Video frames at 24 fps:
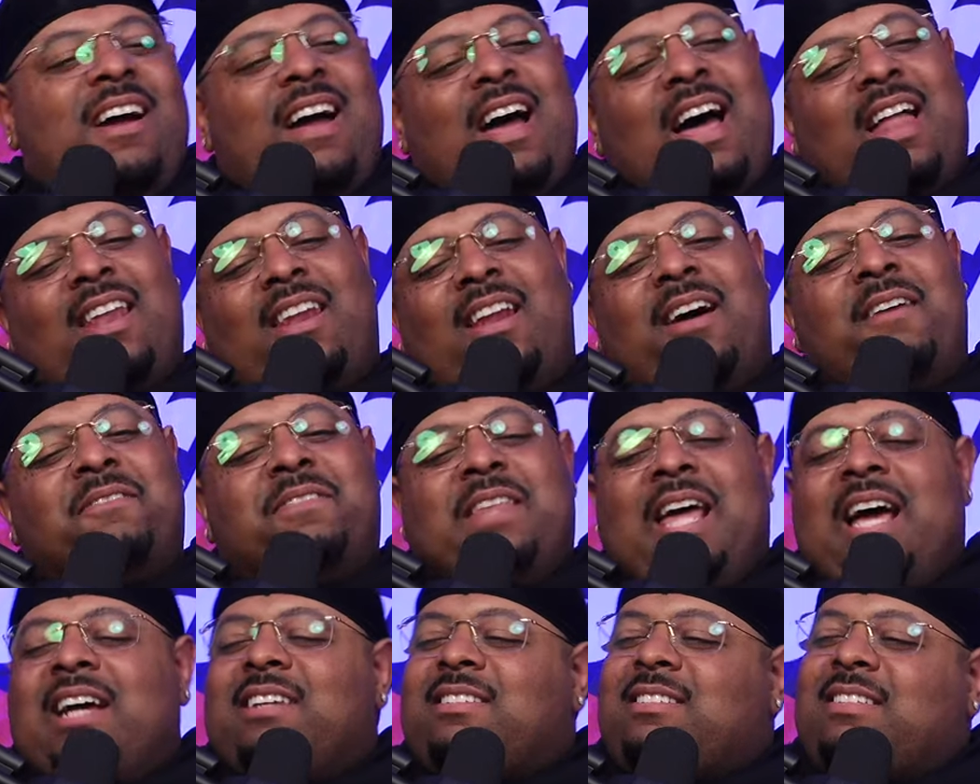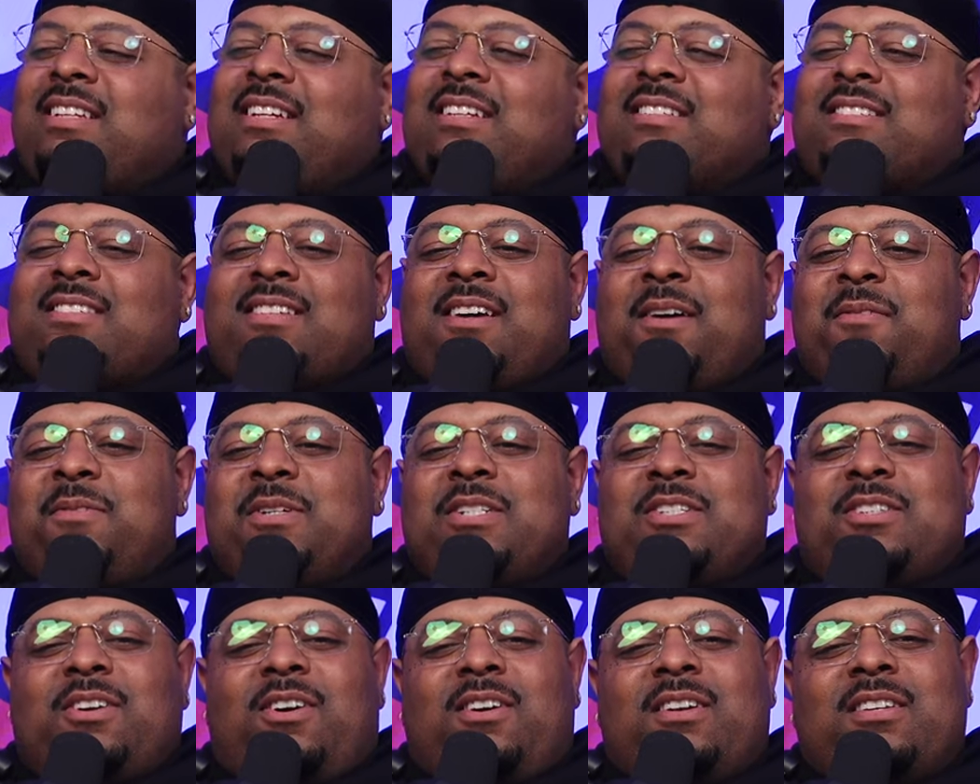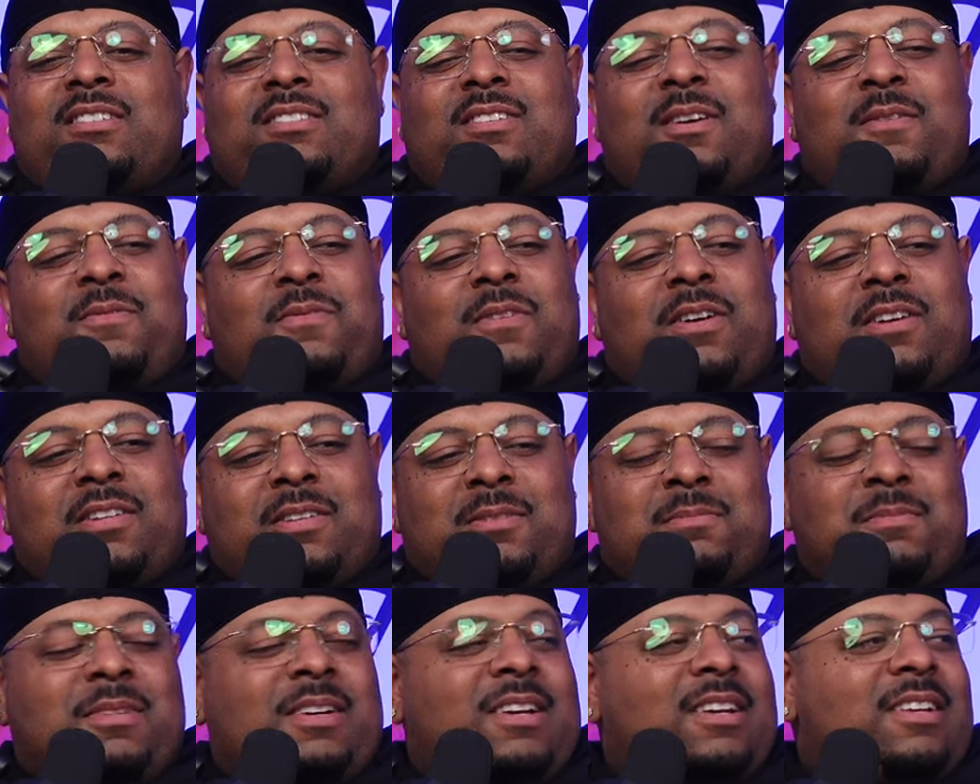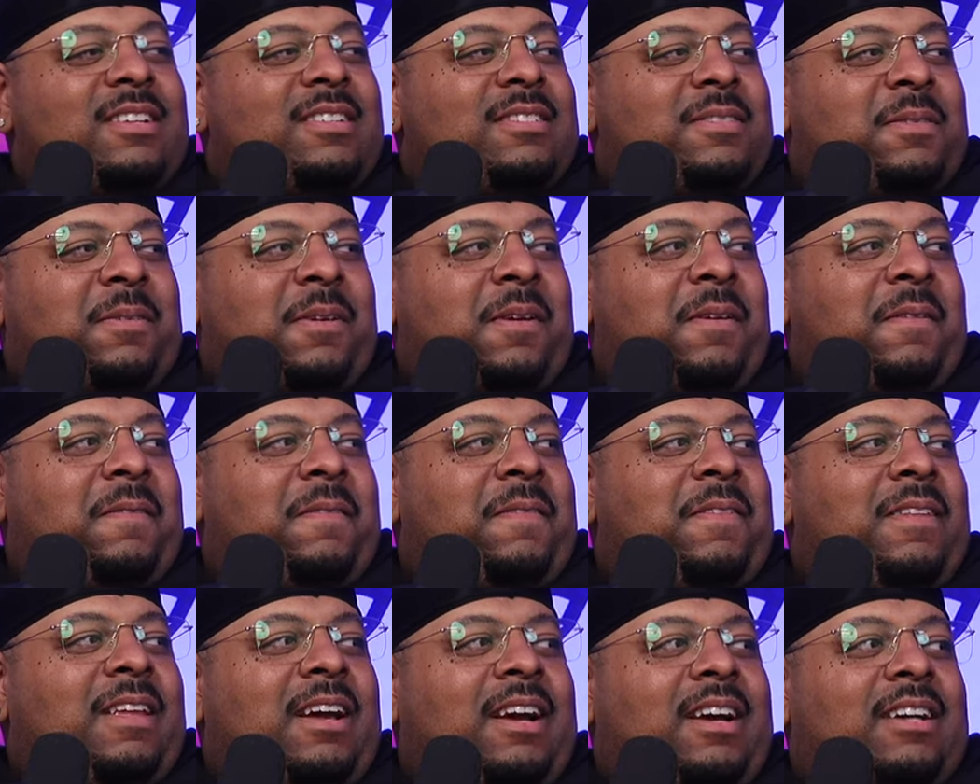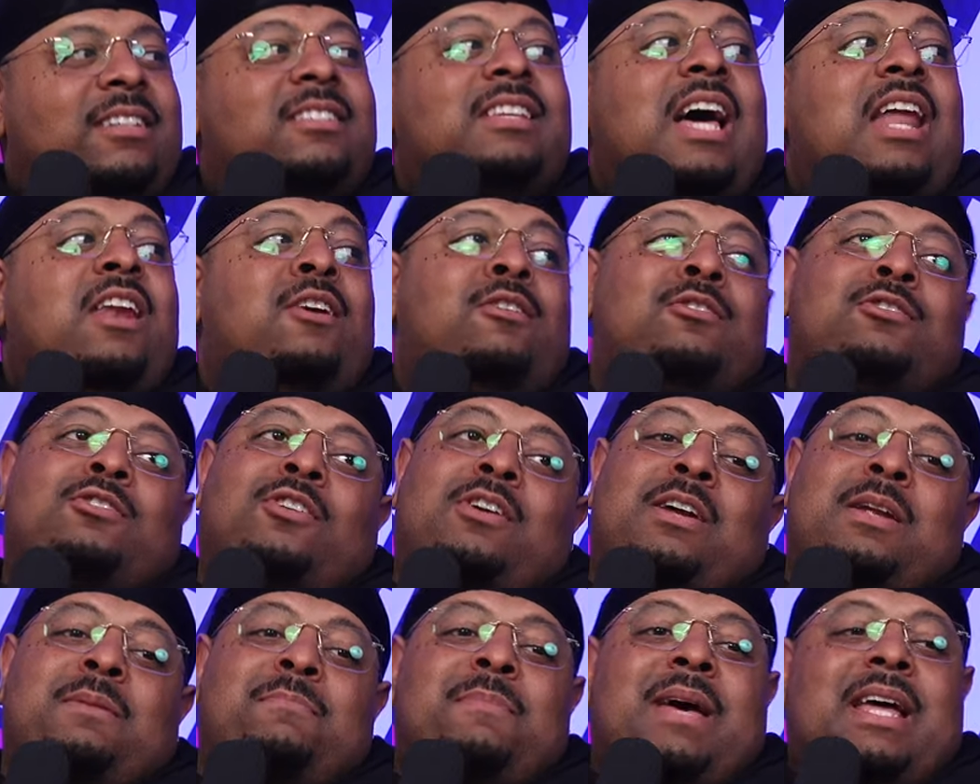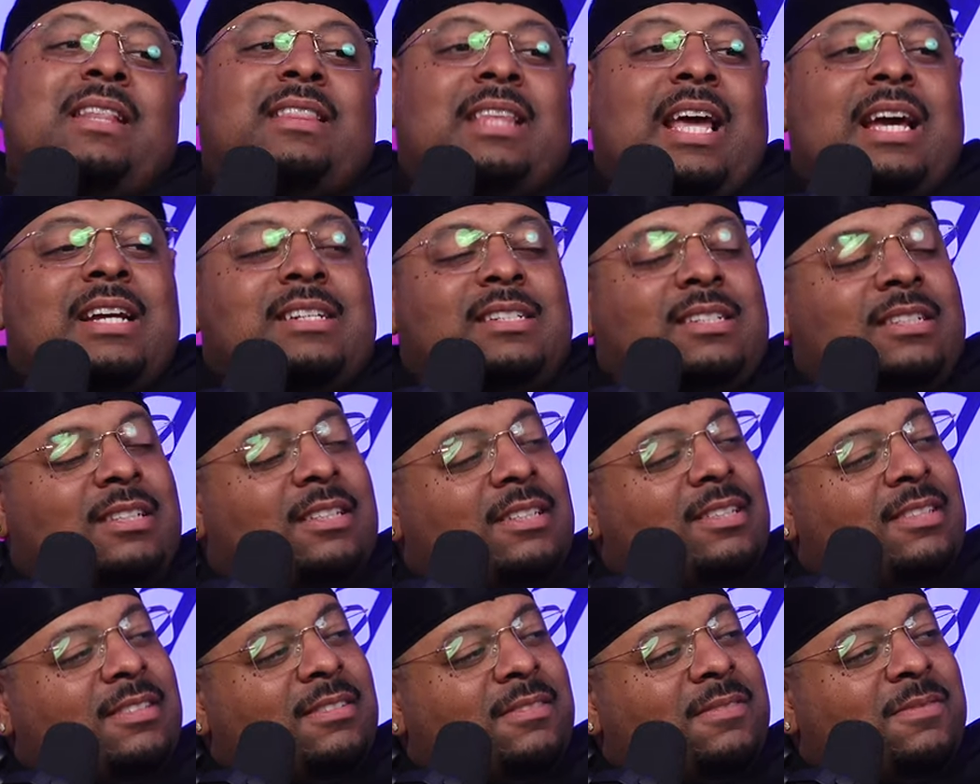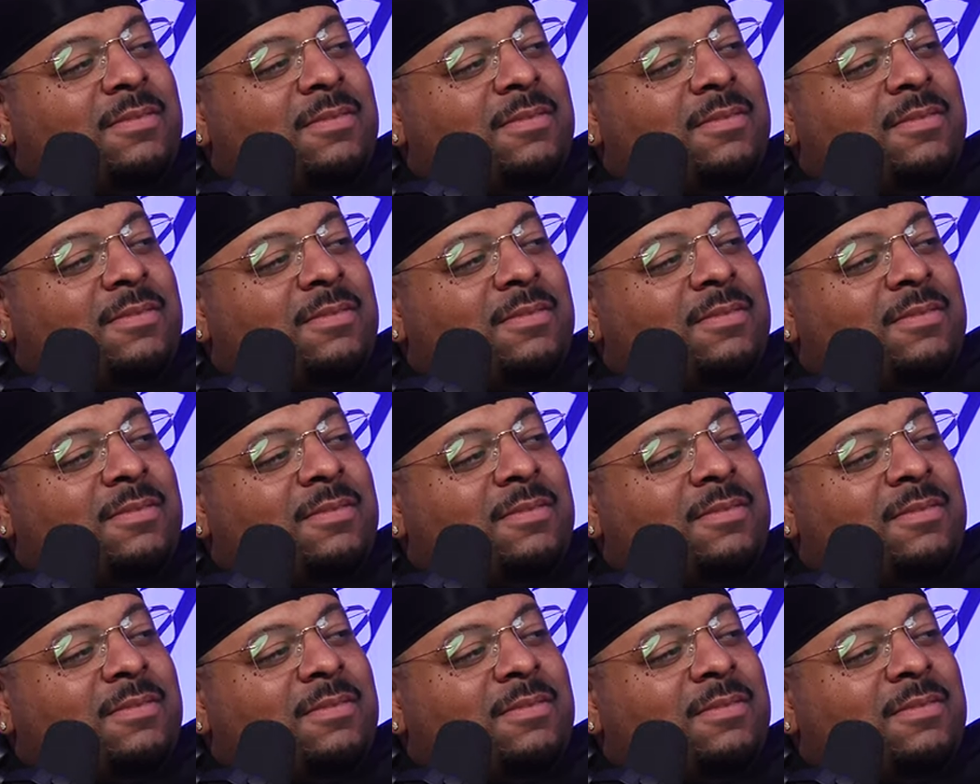I love that it. Shit. So when Jordan say, fuck them kids, bro. Because I know Jordan meant that shit.